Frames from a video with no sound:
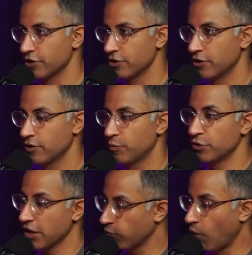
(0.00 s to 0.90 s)
Yeah.
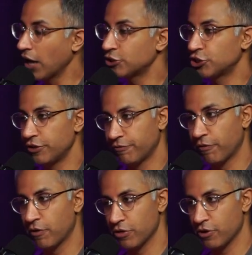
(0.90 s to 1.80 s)
But they've watched it
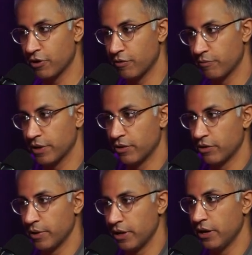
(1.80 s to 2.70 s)
further, you know what
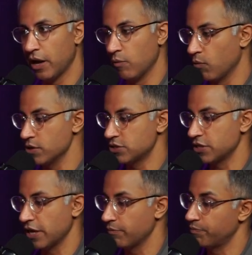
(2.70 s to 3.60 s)
I mean? Yeah, and once
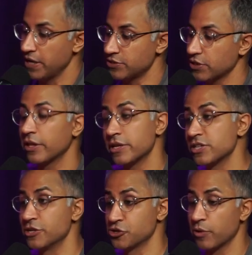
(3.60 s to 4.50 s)
yeah. they basically,
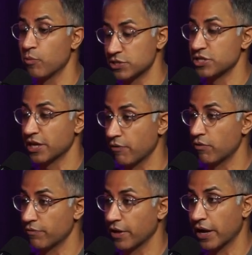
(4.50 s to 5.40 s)
essentially, once they get
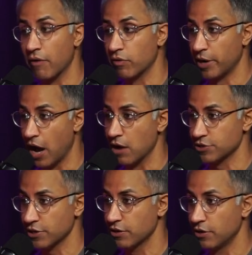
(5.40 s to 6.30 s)
rid of their government
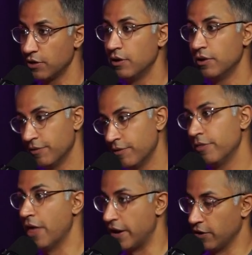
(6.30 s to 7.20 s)
housing,
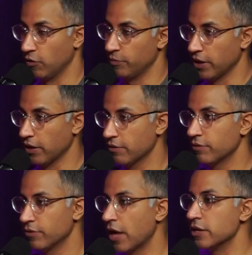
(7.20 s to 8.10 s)
then it'll it's be all
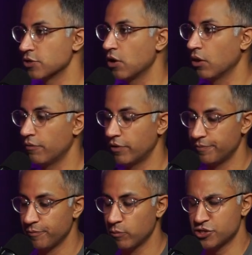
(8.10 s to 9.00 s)
over. Then it's all over.
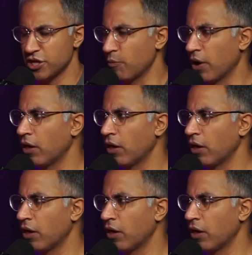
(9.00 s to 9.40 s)
Yeah, which they will.